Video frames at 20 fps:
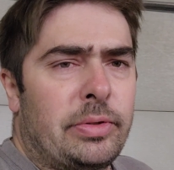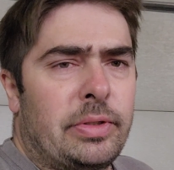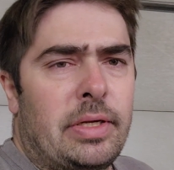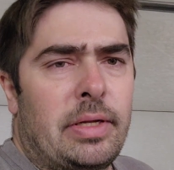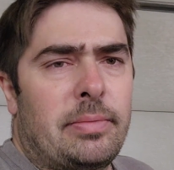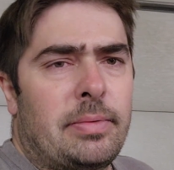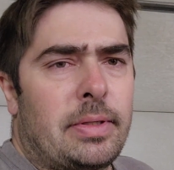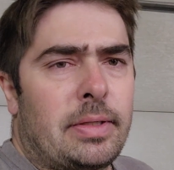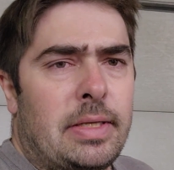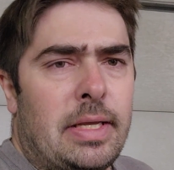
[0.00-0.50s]
it
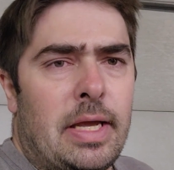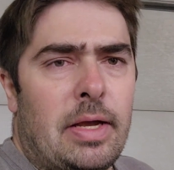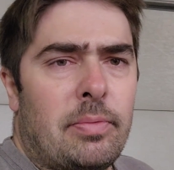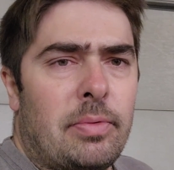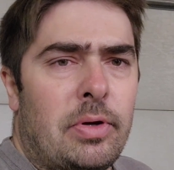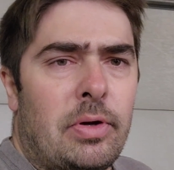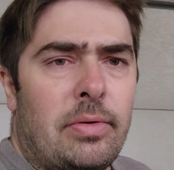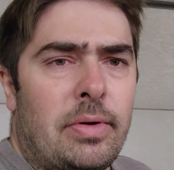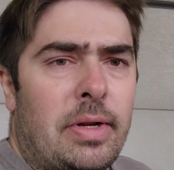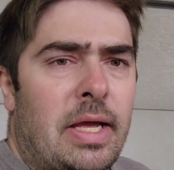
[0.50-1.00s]
up like, yeah, we
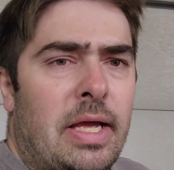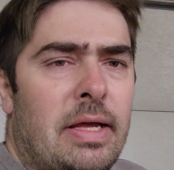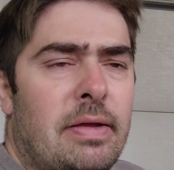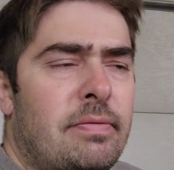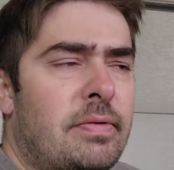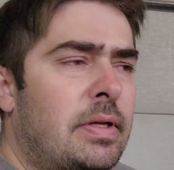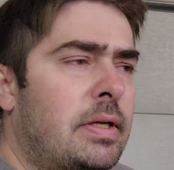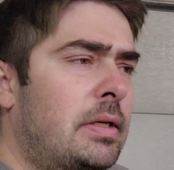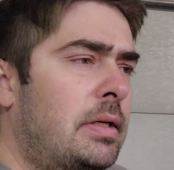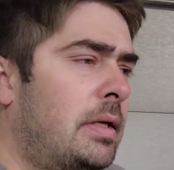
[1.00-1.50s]
don't have
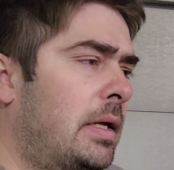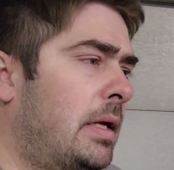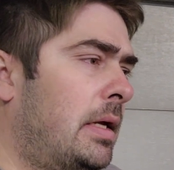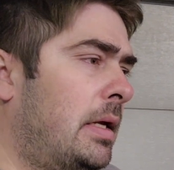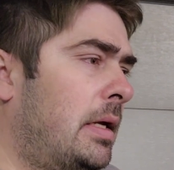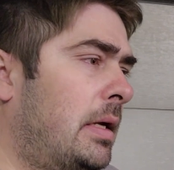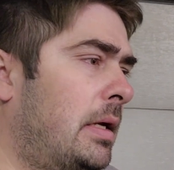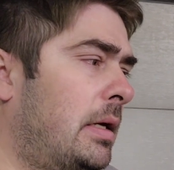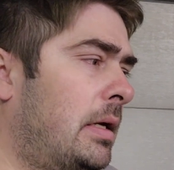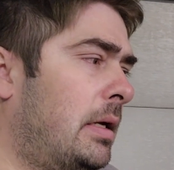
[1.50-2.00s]
it,
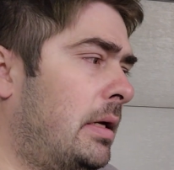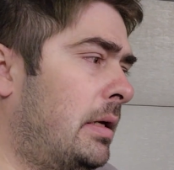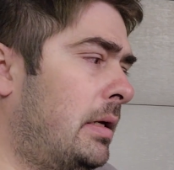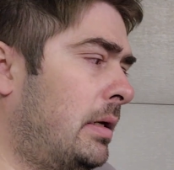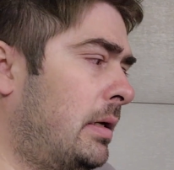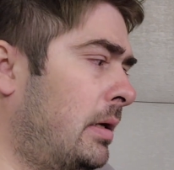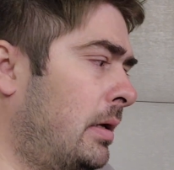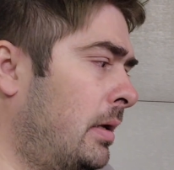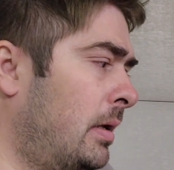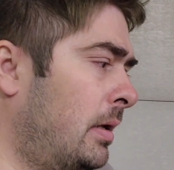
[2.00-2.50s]
and